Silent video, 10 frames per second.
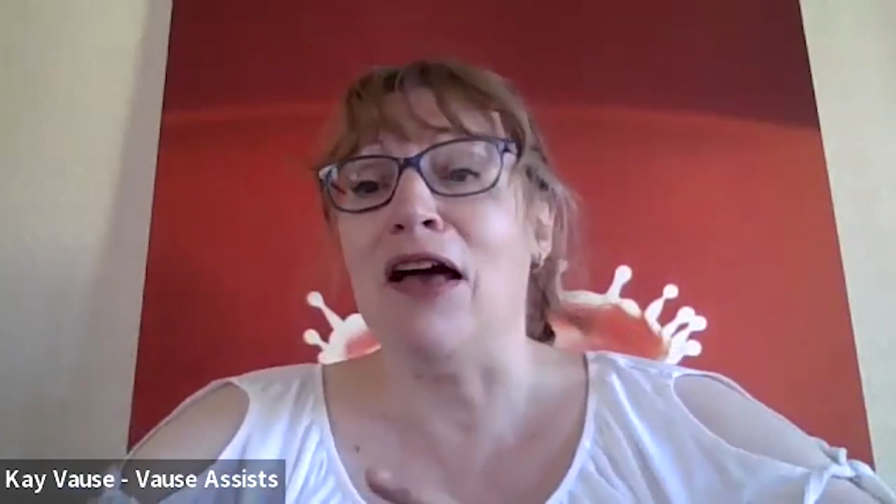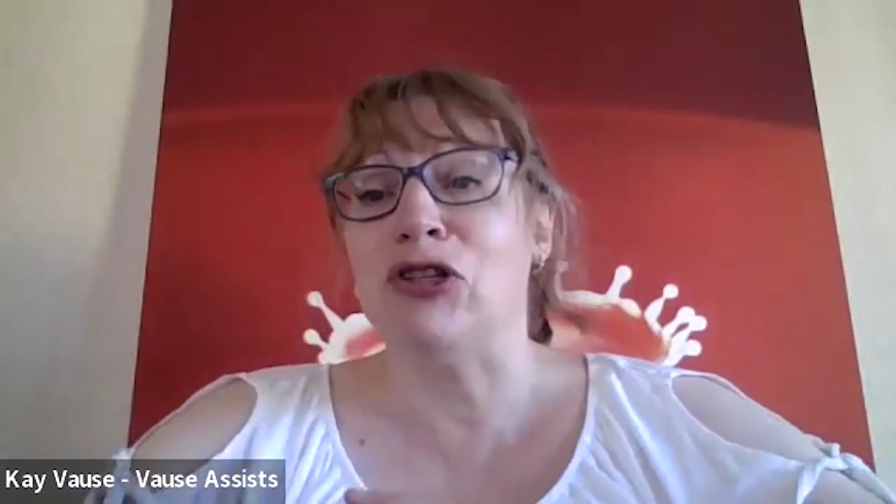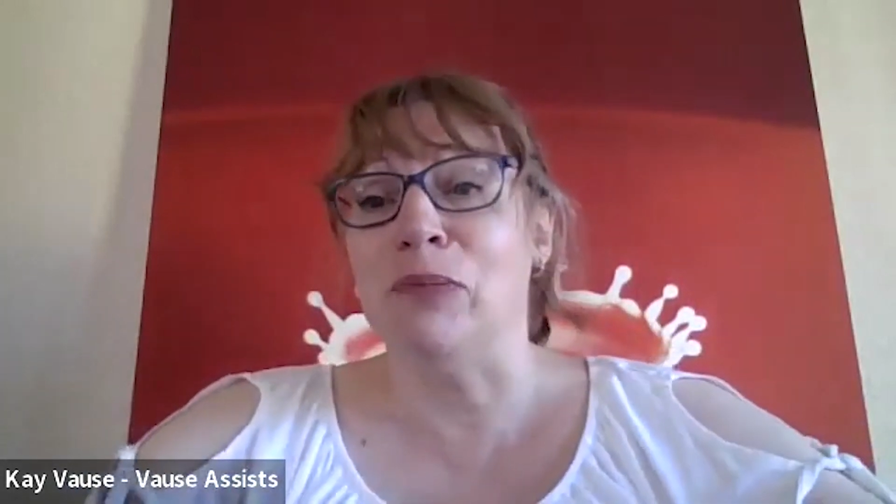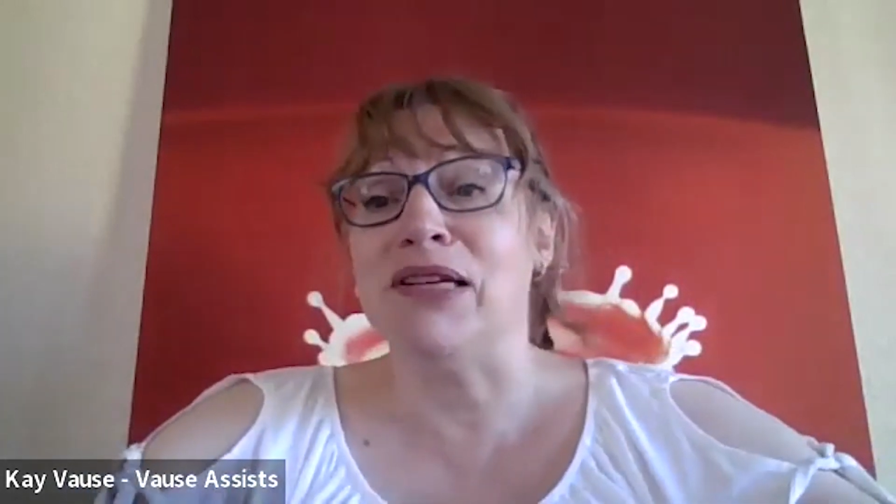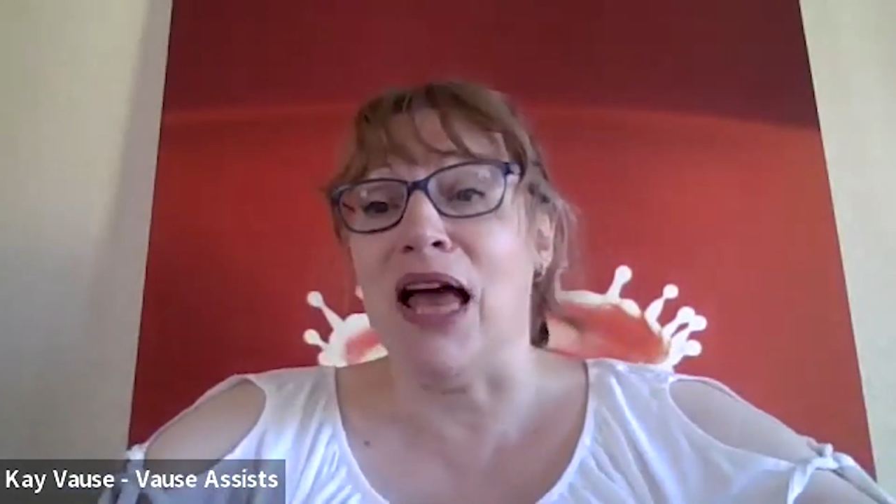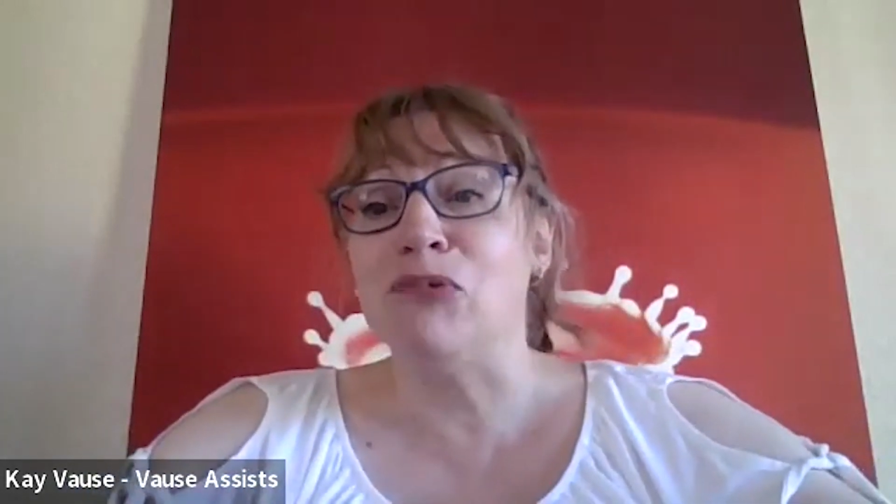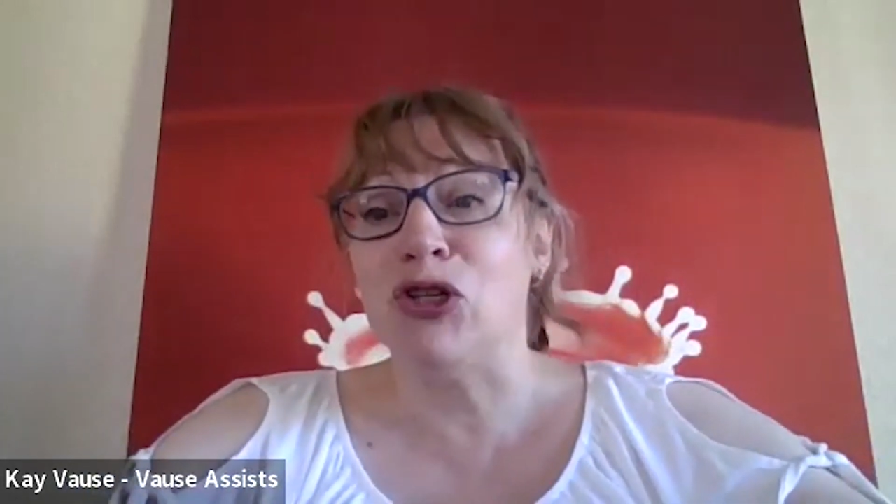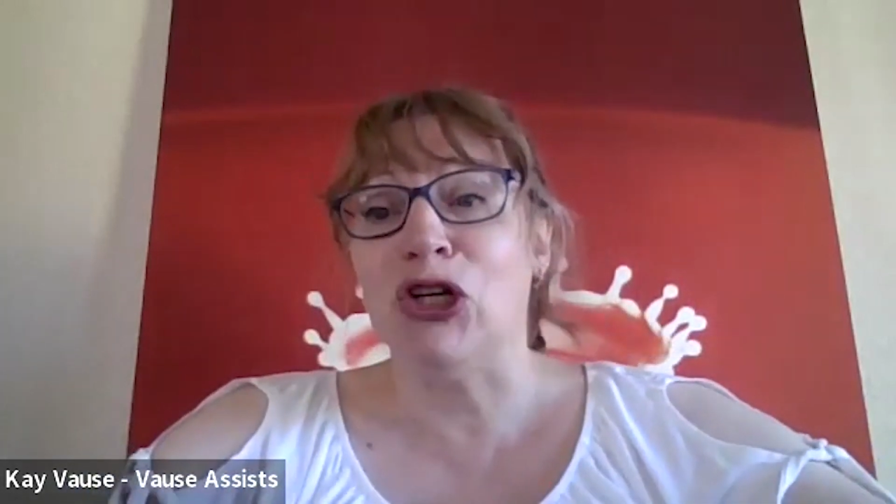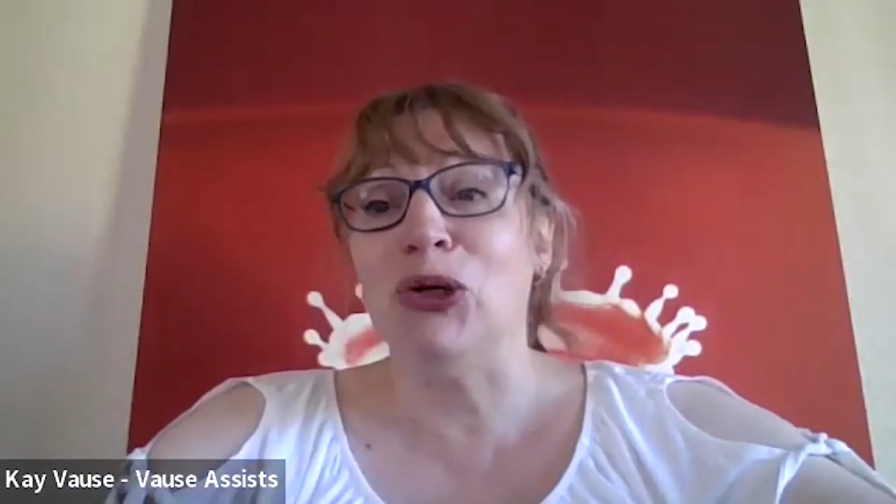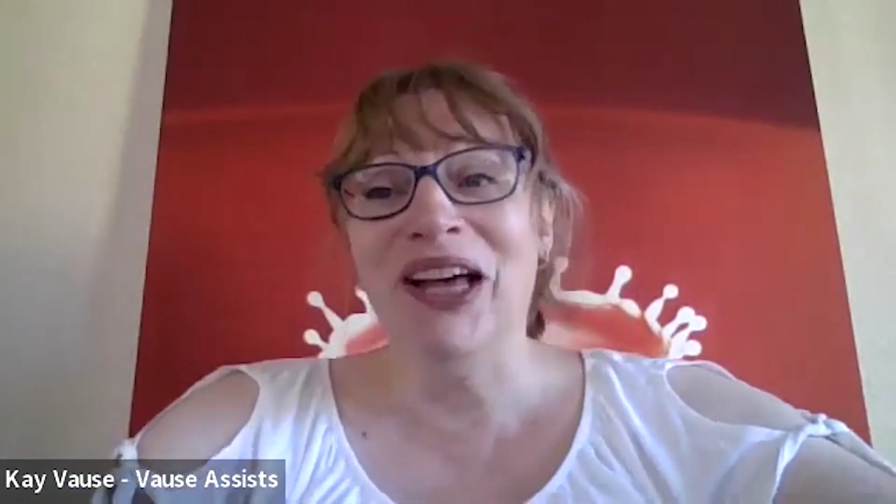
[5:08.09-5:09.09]
that
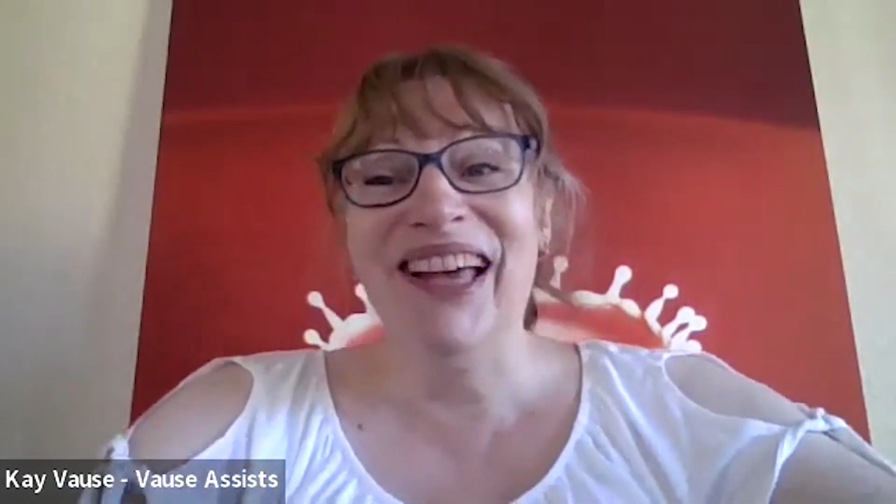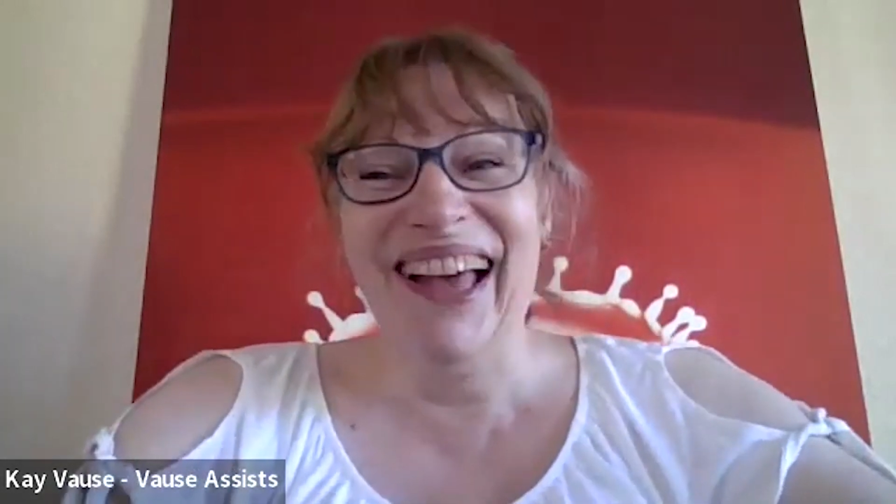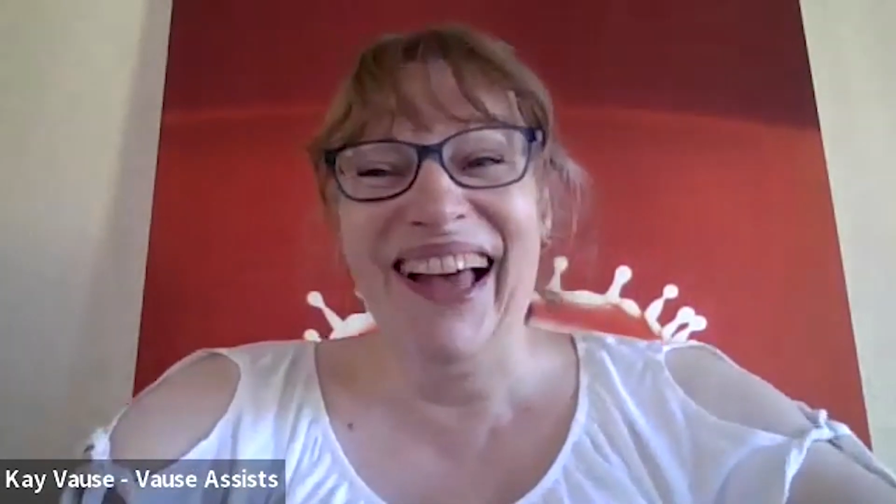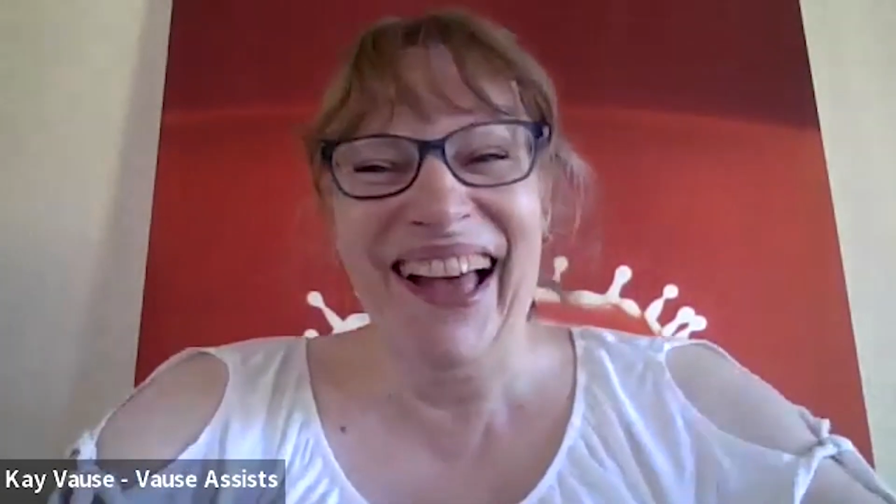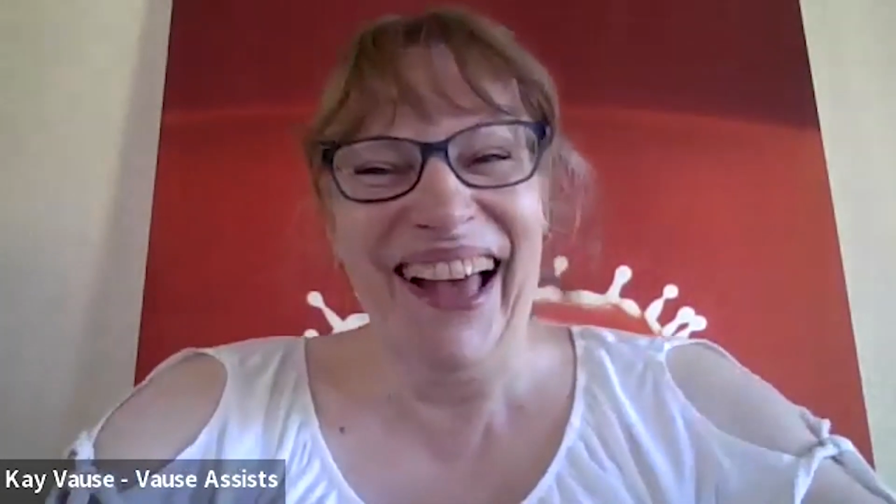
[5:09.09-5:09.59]
sometimes too.